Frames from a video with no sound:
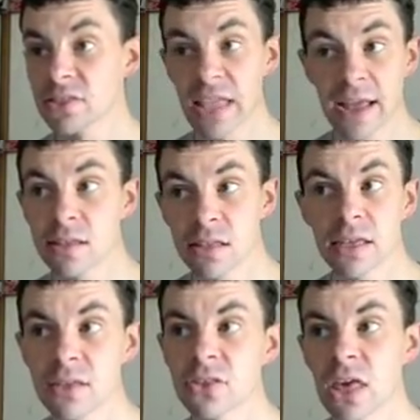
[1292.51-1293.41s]
That
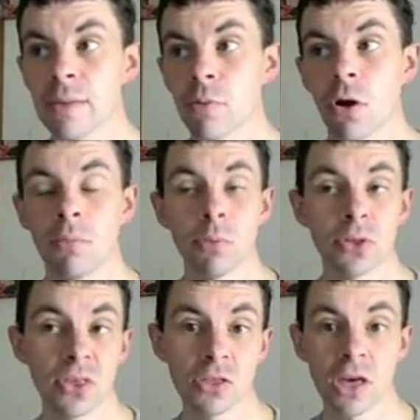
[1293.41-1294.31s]
is a problem
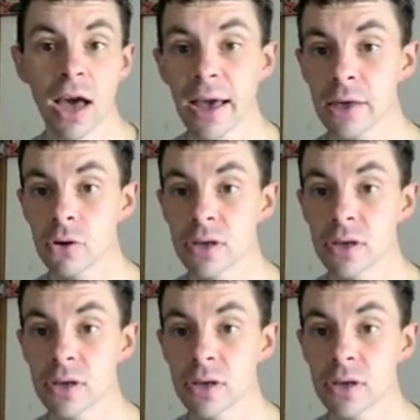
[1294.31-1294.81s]
with CG Hayu,